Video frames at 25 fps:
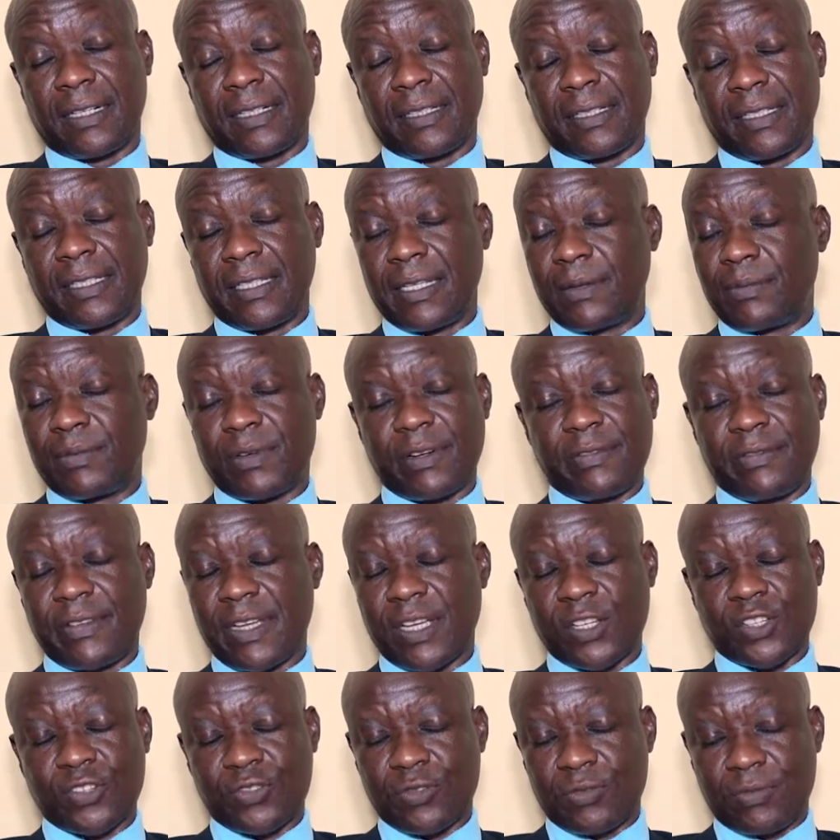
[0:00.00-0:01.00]
in the
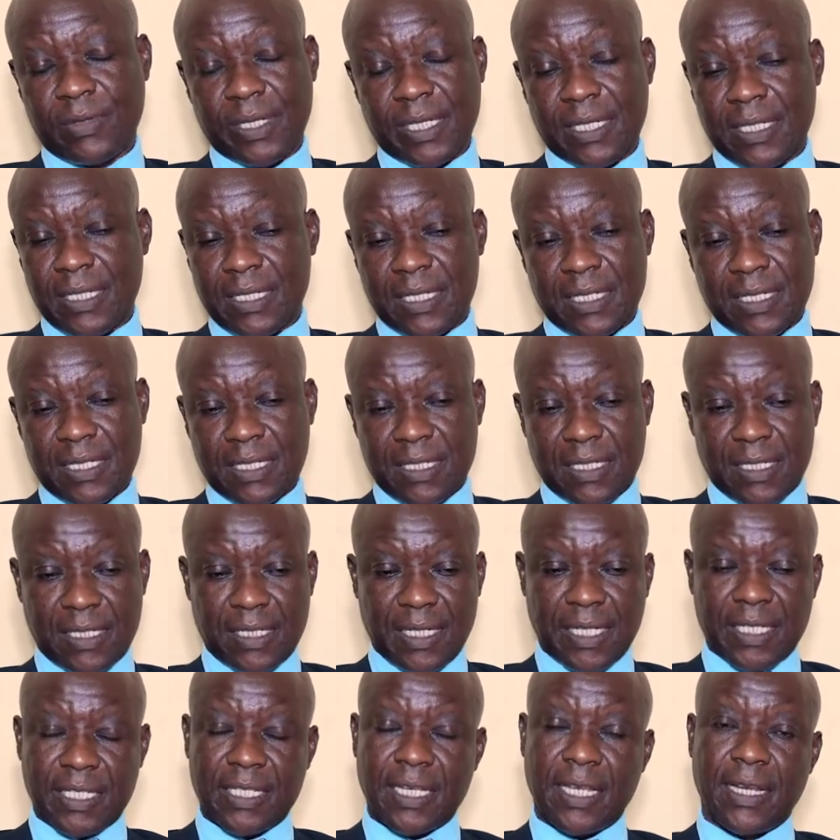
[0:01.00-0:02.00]
previous 2 weeks,
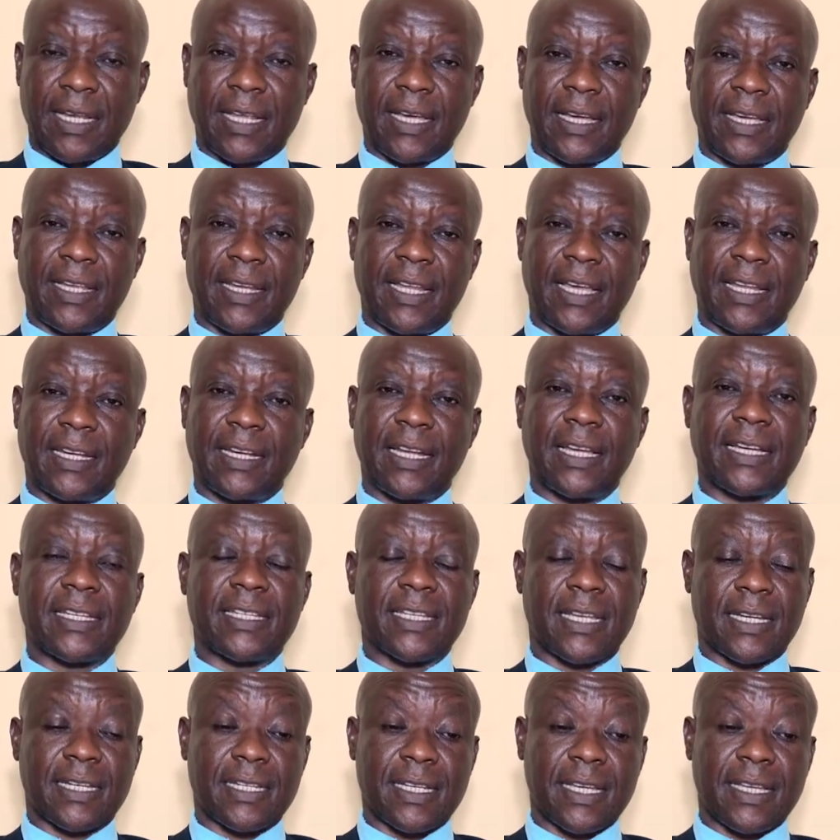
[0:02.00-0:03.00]
lecture 9 and
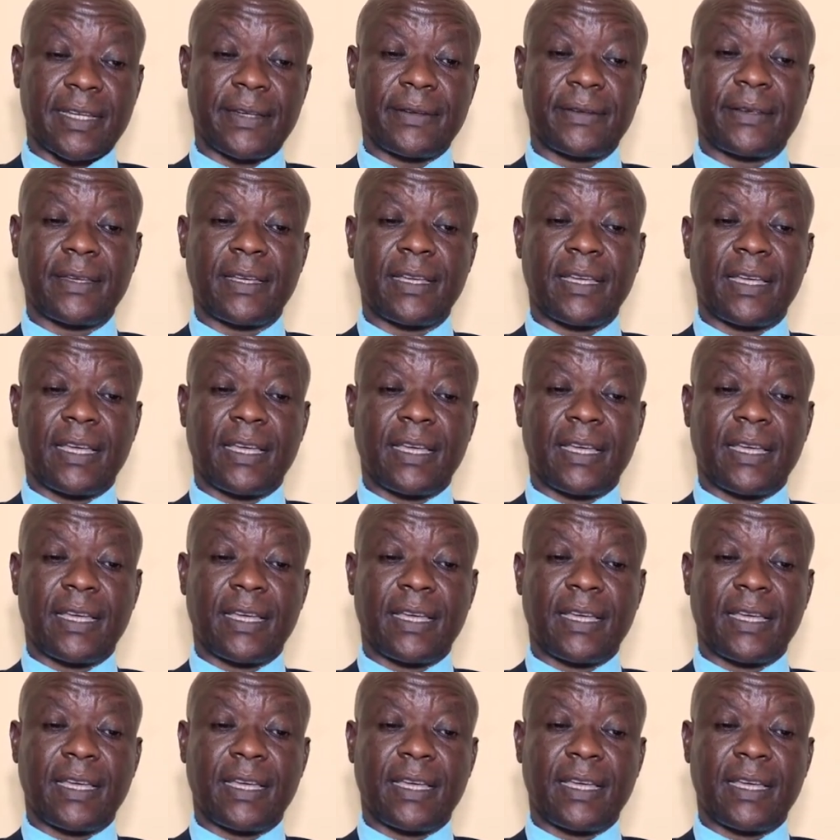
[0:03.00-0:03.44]
lecture 10.